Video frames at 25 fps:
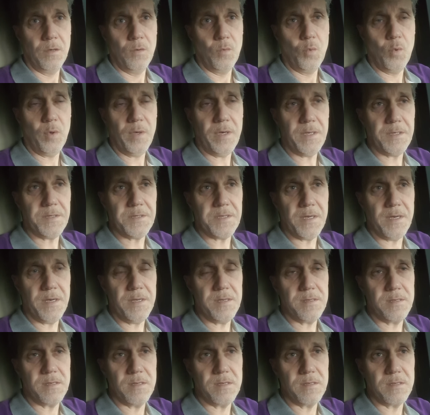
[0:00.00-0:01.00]
what it
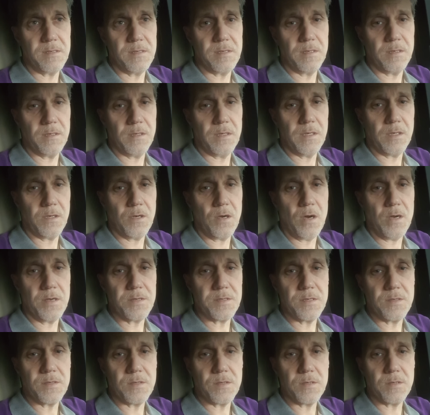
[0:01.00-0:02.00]
does is it, it
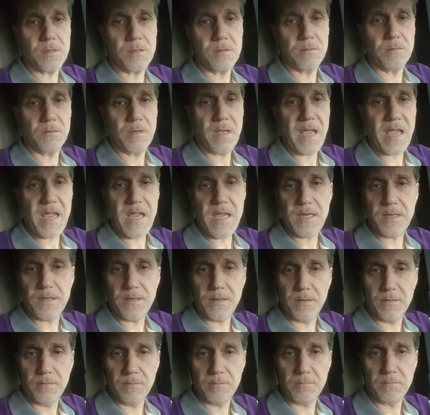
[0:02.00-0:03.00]
causes hate
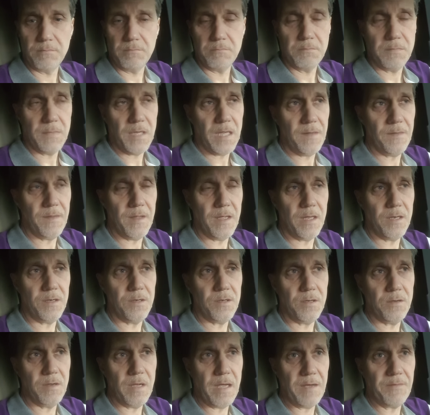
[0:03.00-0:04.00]
and then
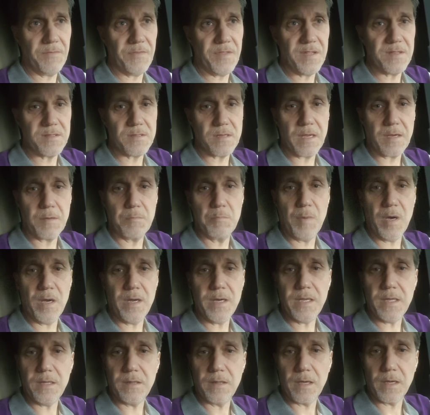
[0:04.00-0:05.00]
you have things like
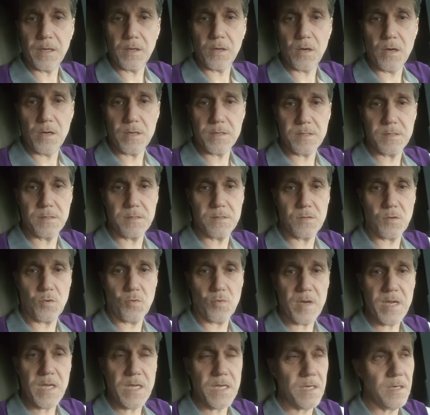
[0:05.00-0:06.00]
money that causes
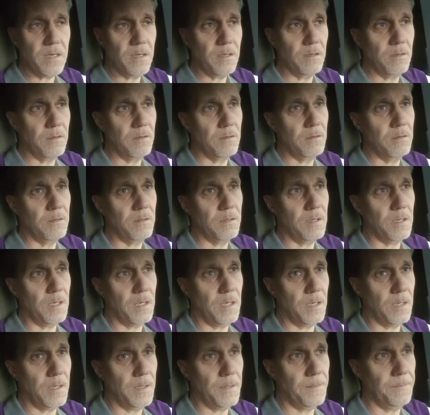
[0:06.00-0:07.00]
greed.
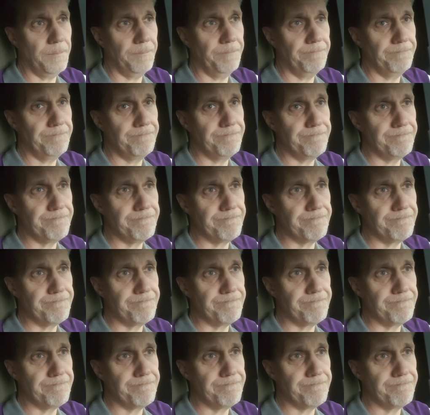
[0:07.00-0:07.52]
Um,